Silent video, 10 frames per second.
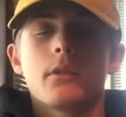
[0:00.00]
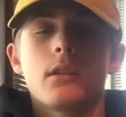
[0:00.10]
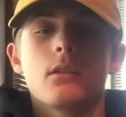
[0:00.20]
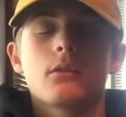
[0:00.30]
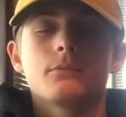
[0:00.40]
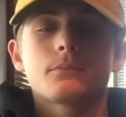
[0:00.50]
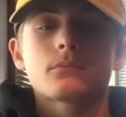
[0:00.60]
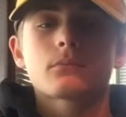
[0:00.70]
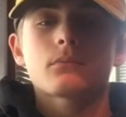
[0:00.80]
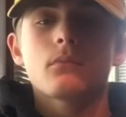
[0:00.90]
a year,
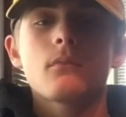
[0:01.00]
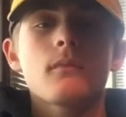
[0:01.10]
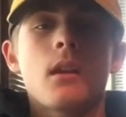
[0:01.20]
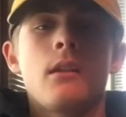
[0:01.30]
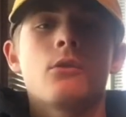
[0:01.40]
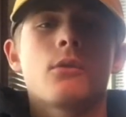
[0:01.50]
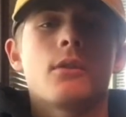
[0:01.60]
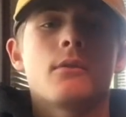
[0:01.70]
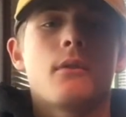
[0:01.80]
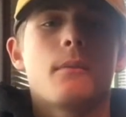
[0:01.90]
and you're
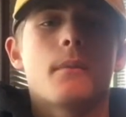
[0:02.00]
in